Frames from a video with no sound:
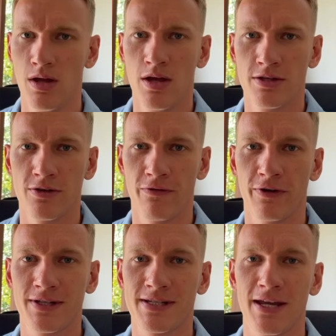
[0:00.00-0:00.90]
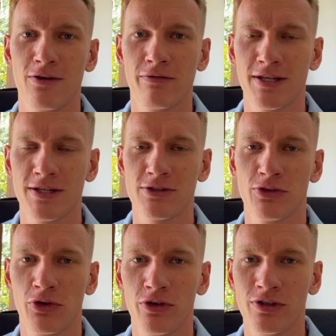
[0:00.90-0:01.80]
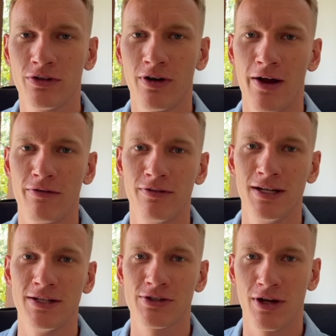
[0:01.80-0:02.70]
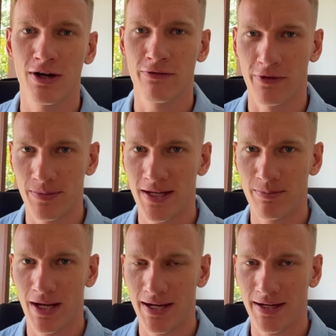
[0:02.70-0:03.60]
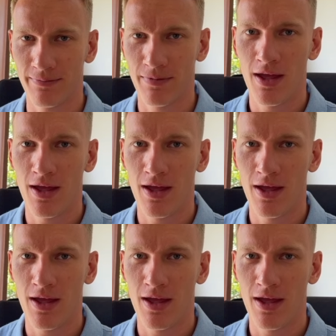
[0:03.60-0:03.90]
So for the sake of this tutorial, I will really start from the beginning.